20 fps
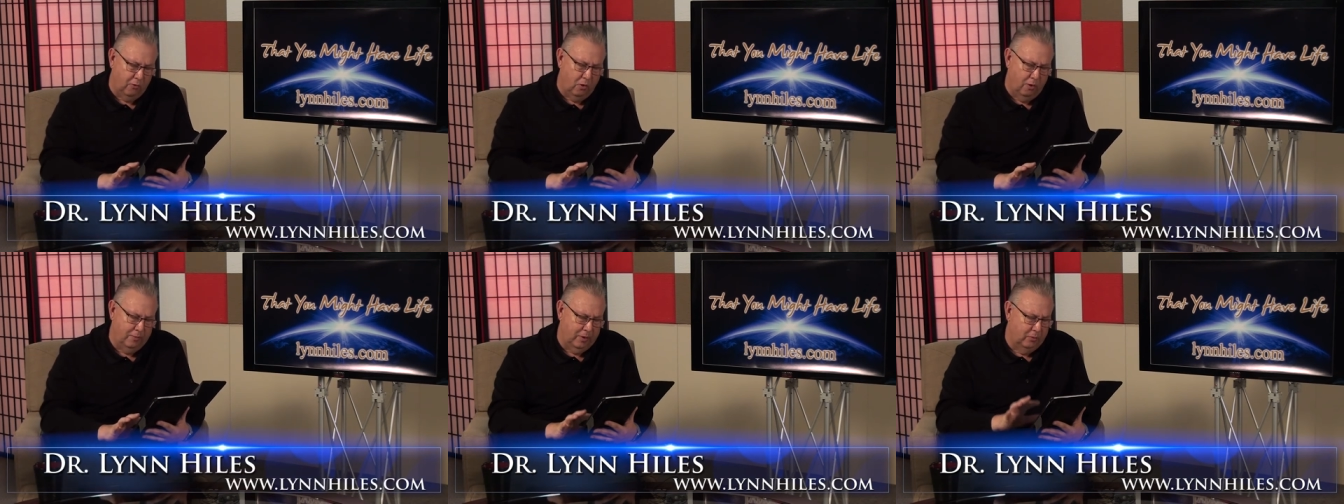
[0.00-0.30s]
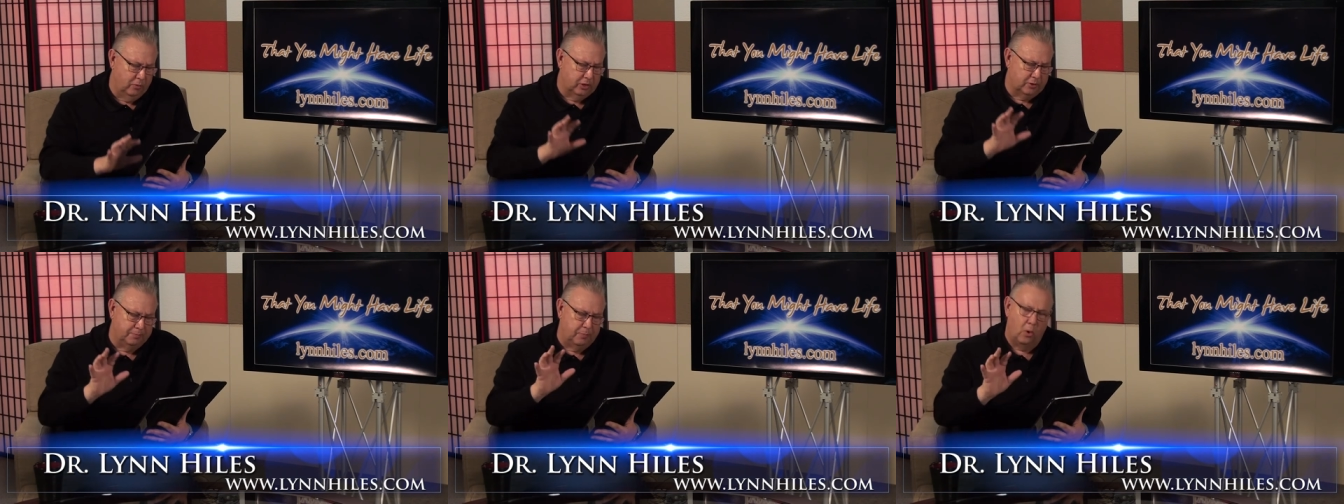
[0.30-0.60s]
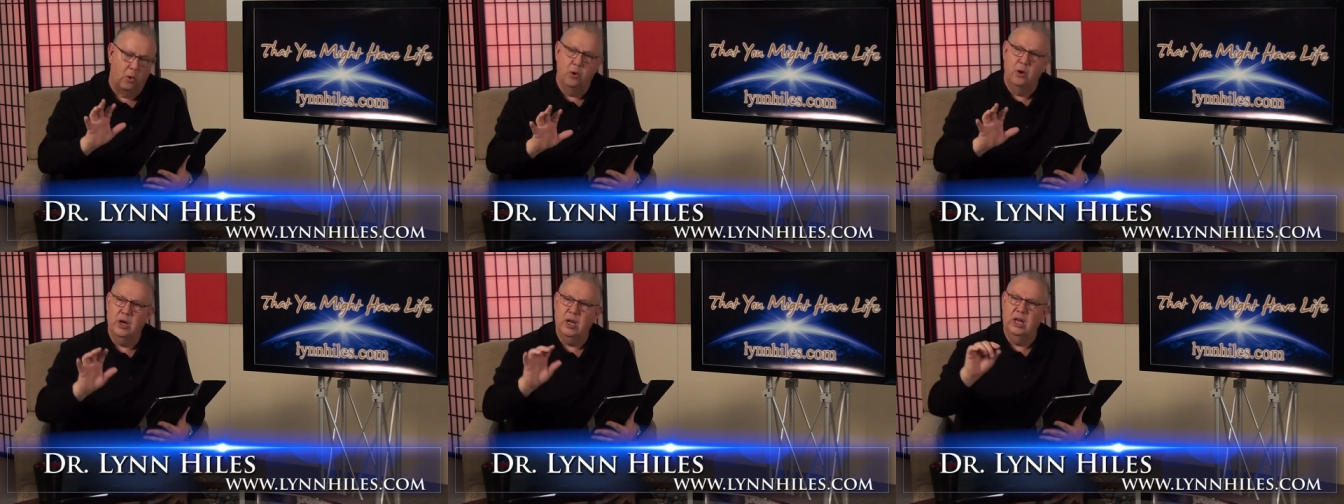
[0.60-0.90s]
woman was
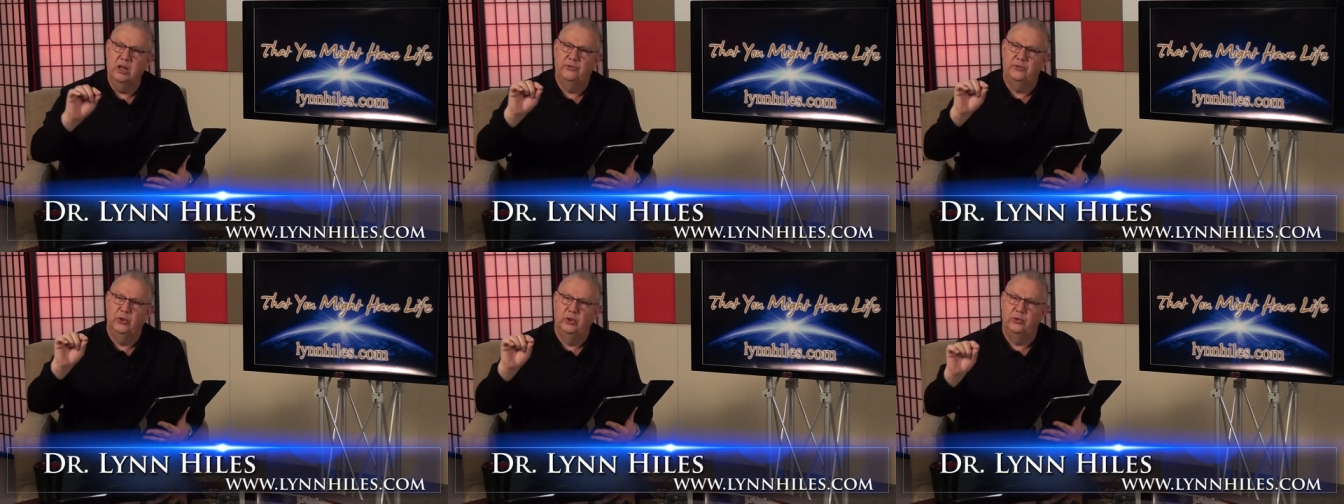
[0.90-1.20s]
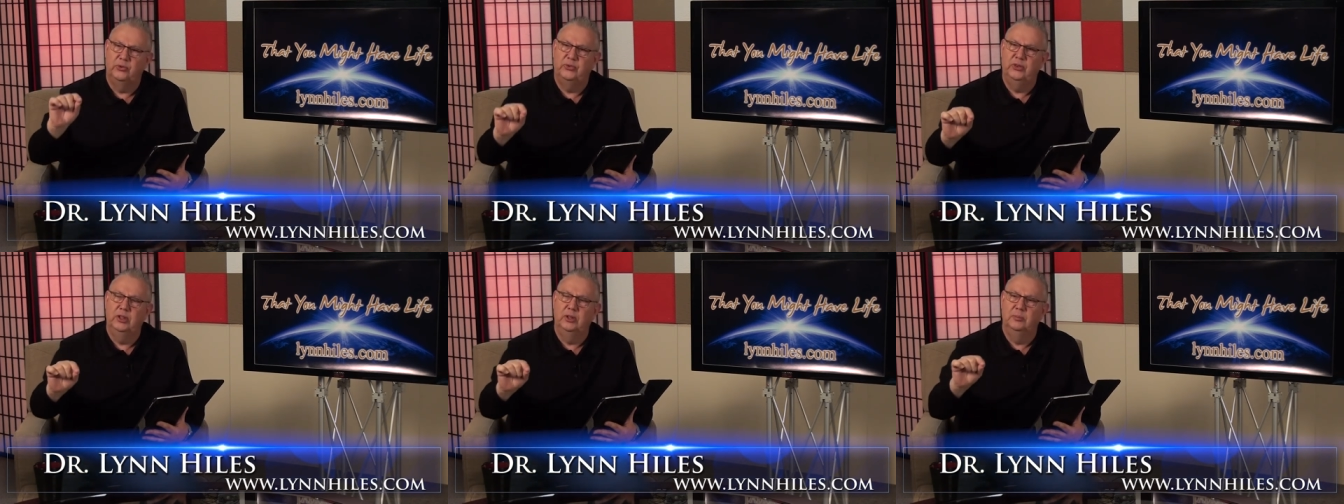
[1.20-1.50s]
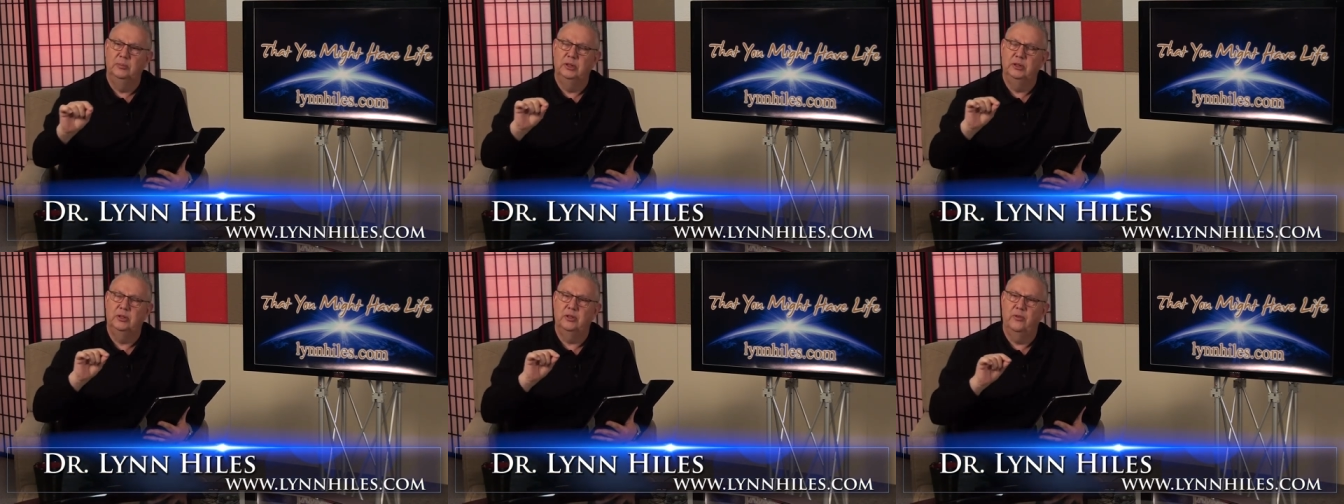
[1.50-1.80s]
born in
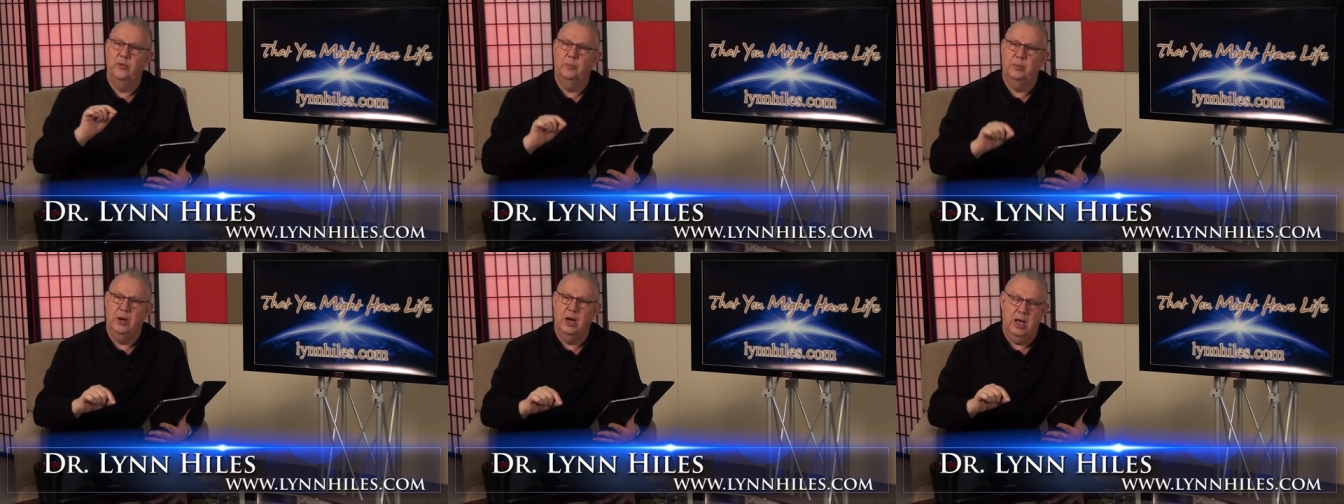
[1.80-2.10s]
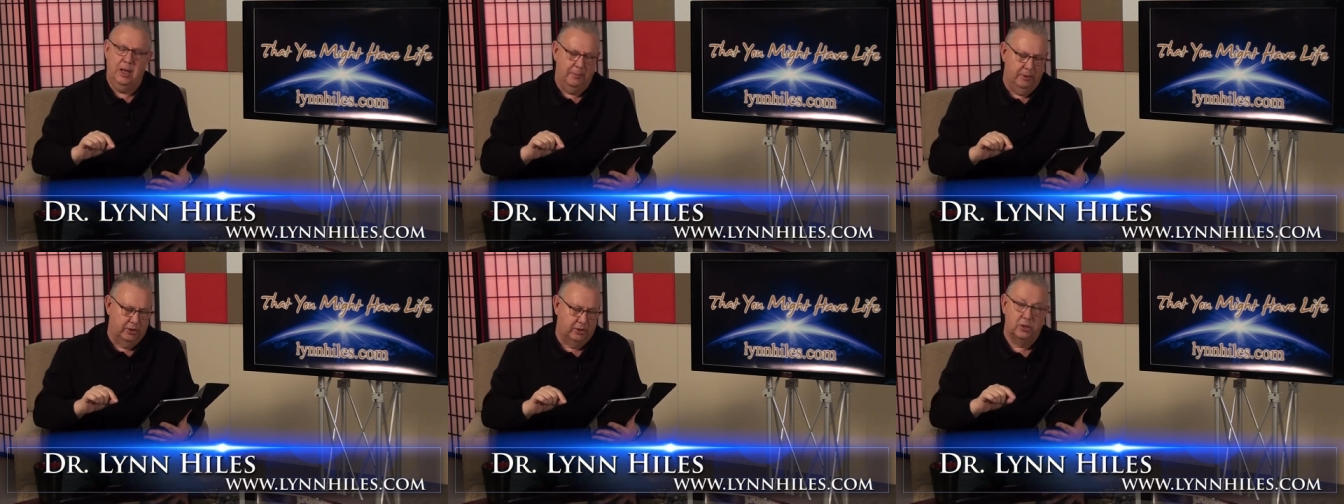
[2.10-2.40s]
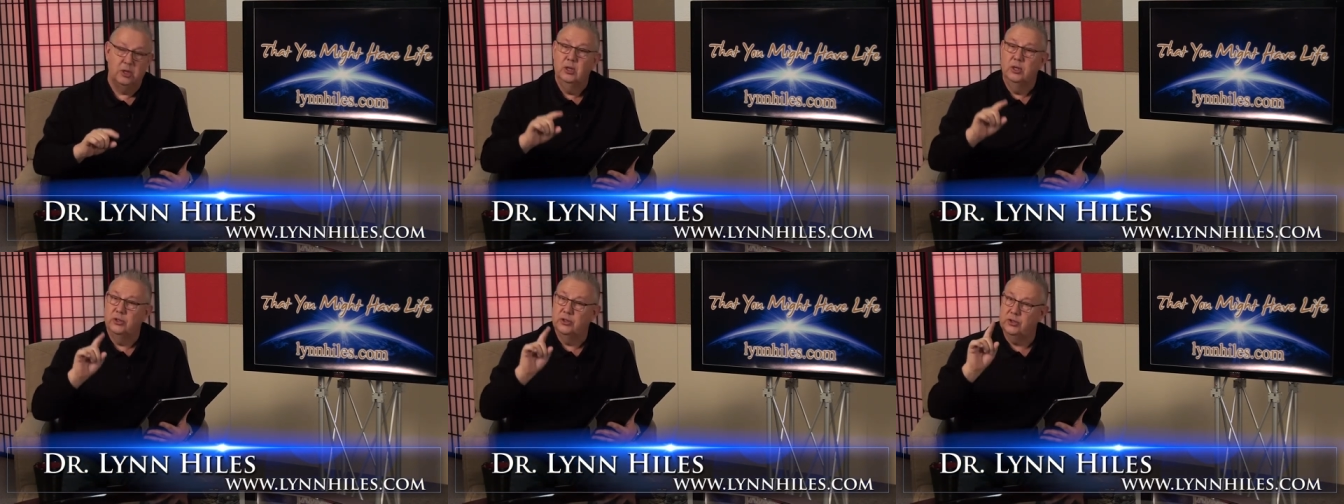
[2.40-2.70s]
fulfillment of the
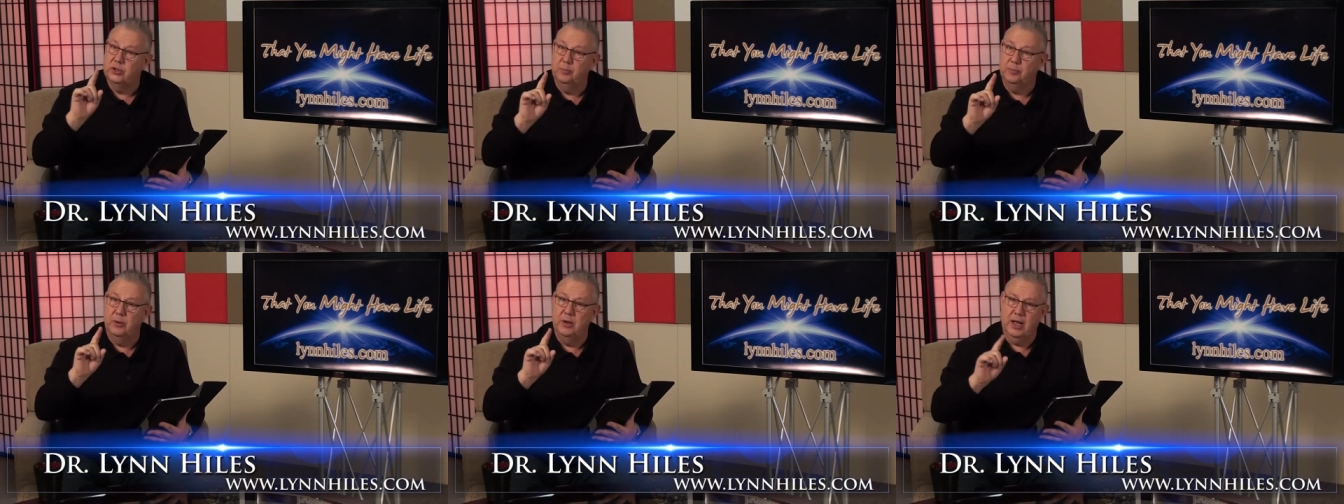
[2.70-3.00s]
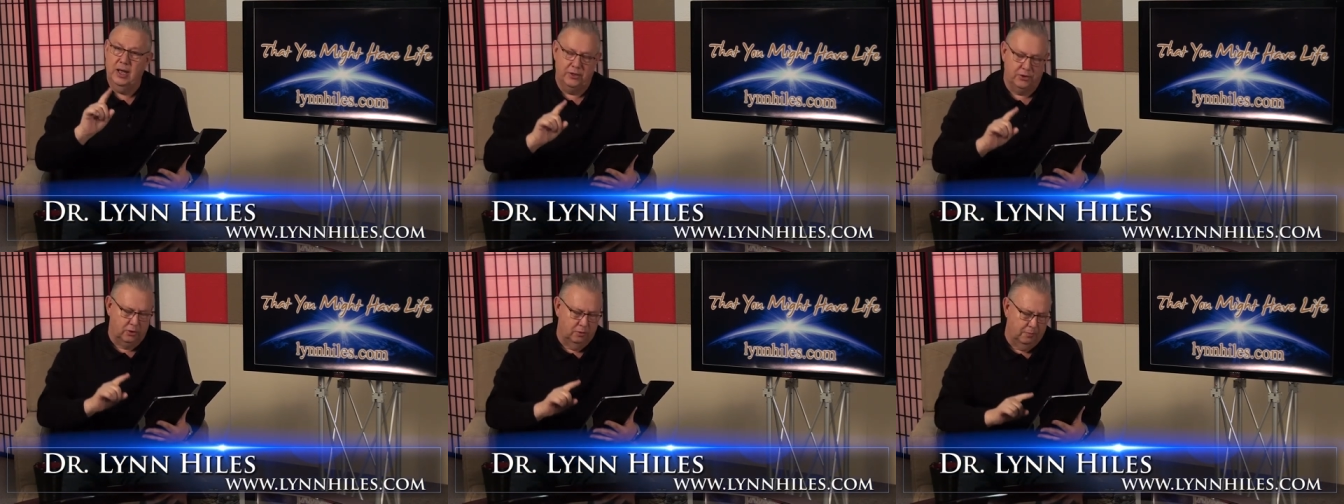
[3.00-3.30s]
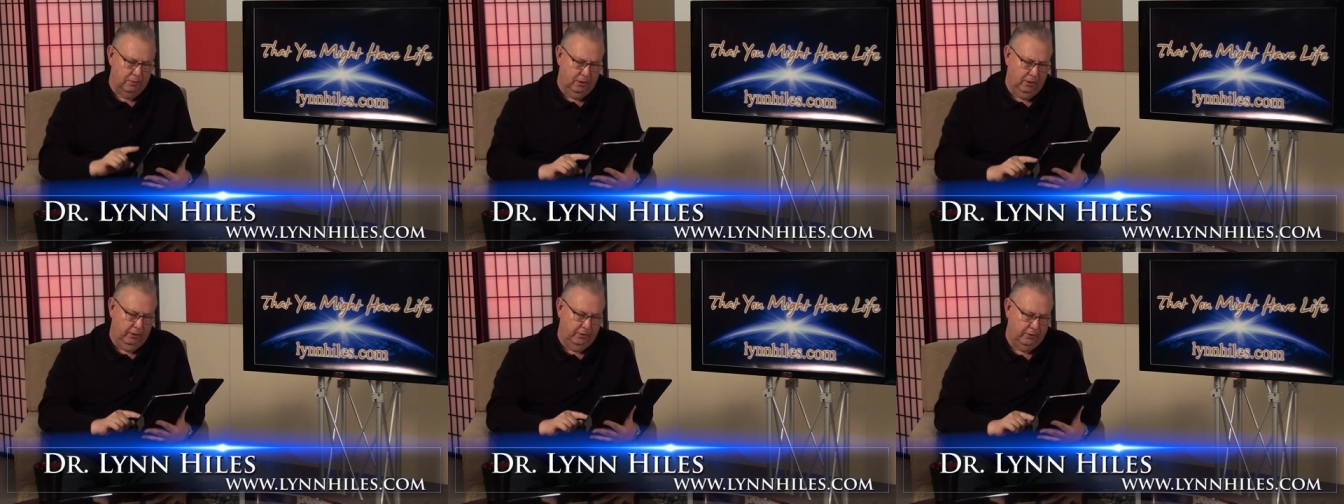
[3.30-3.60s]
promise, supernatural
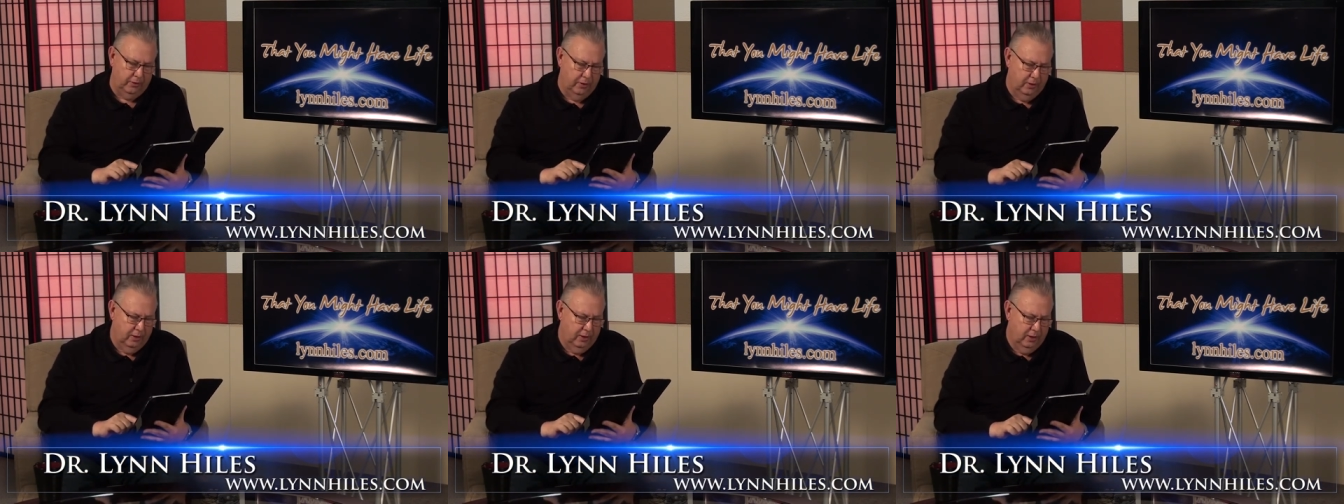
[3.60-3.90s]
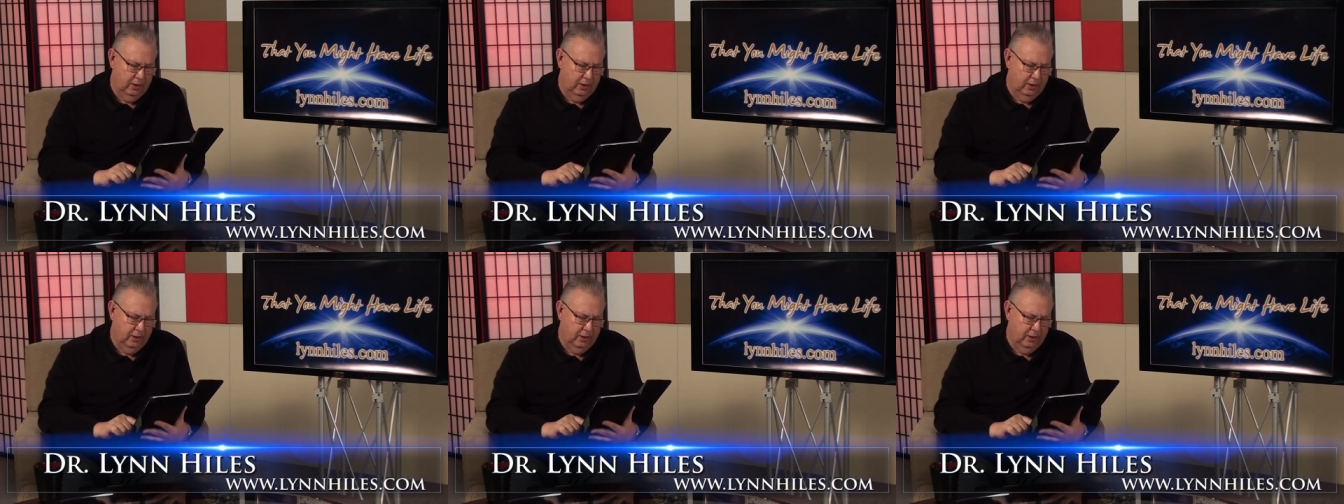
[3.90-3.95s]
birth.